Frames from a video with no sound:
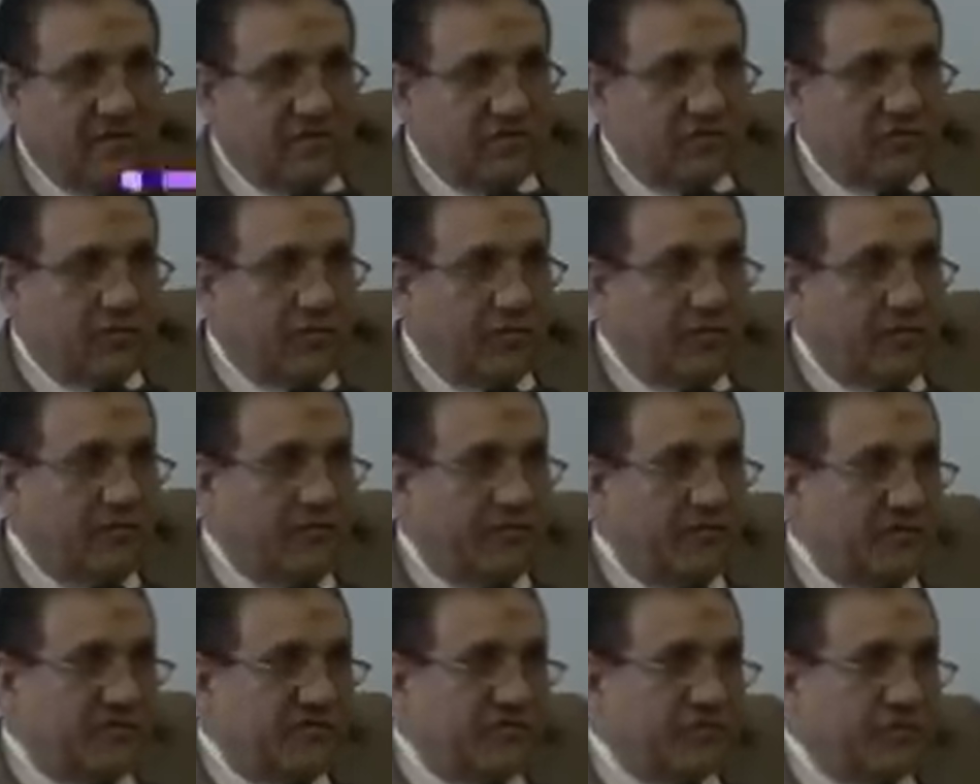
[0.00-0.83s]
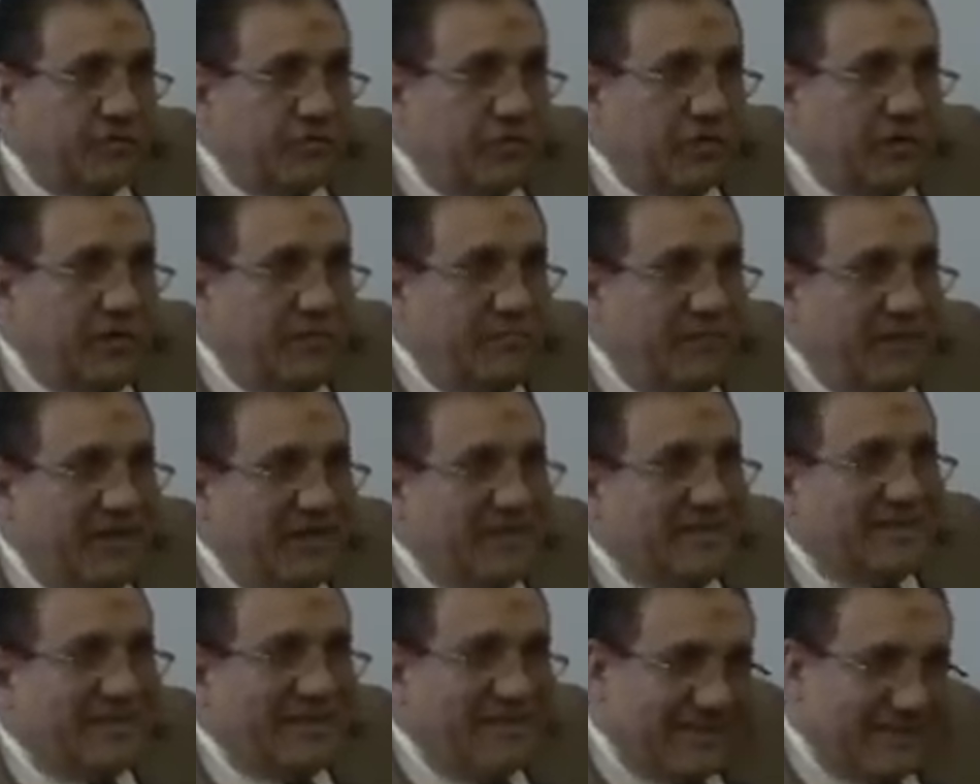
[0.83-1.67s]
So the first oral
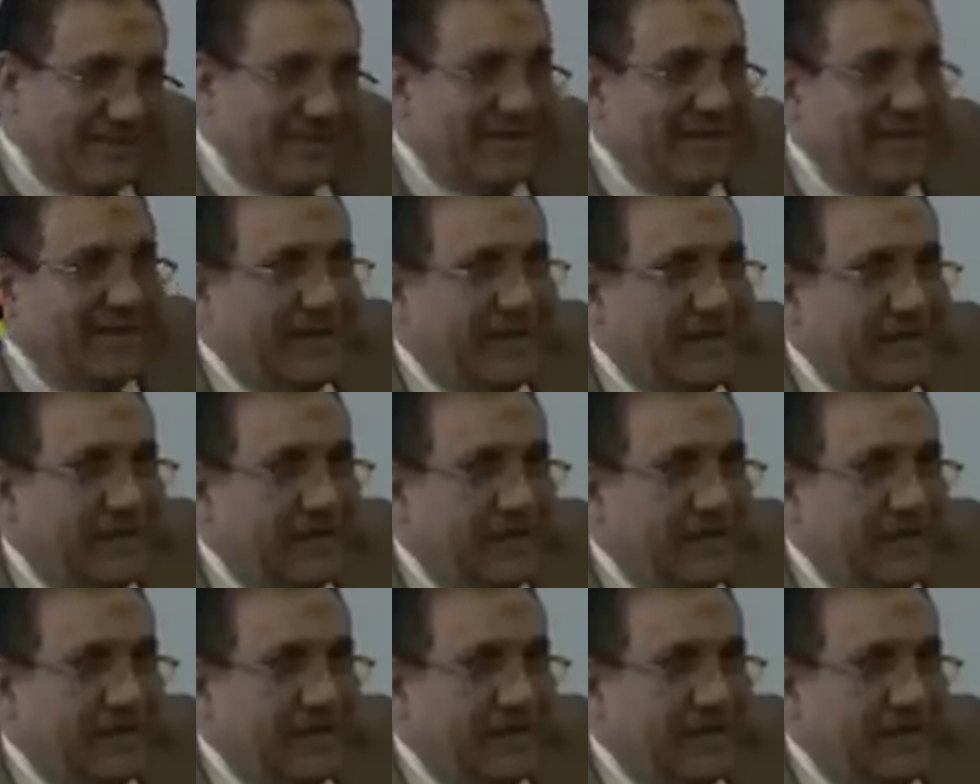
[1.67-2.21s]
means listening,